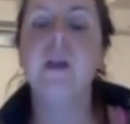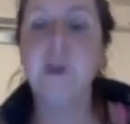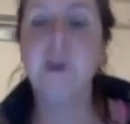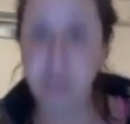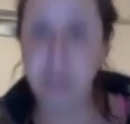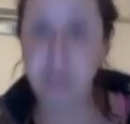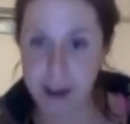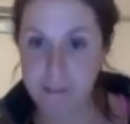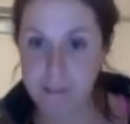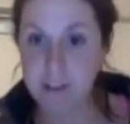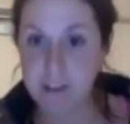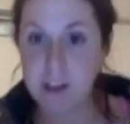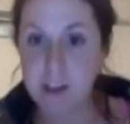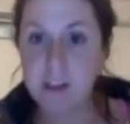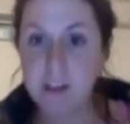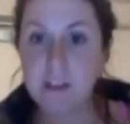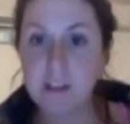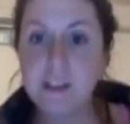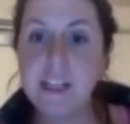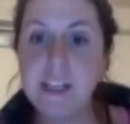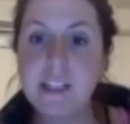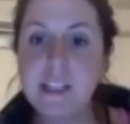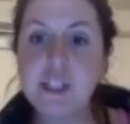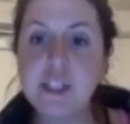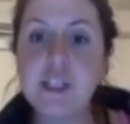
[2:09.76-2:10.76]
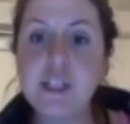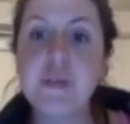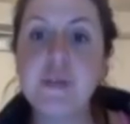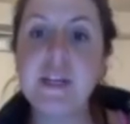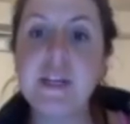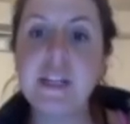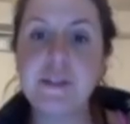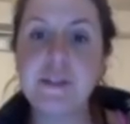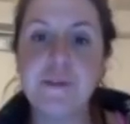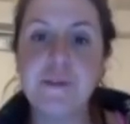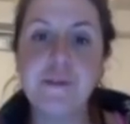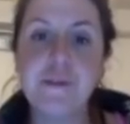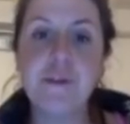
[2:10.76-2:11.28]
Okay, let's do
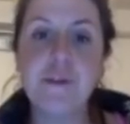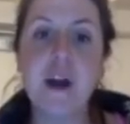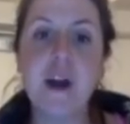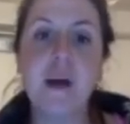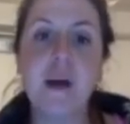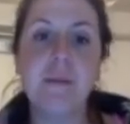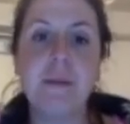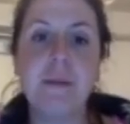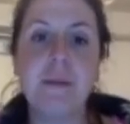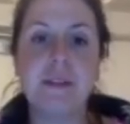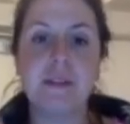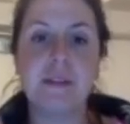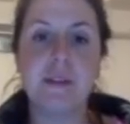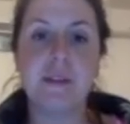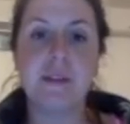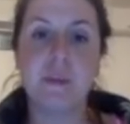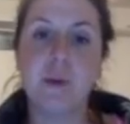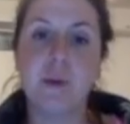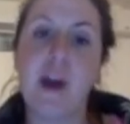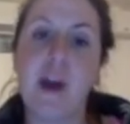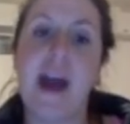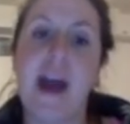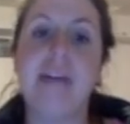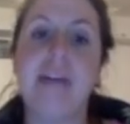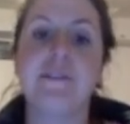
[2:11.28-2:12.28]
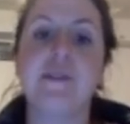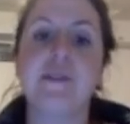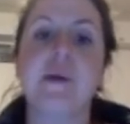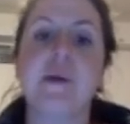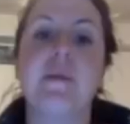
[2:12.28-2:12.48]
this from some graphs.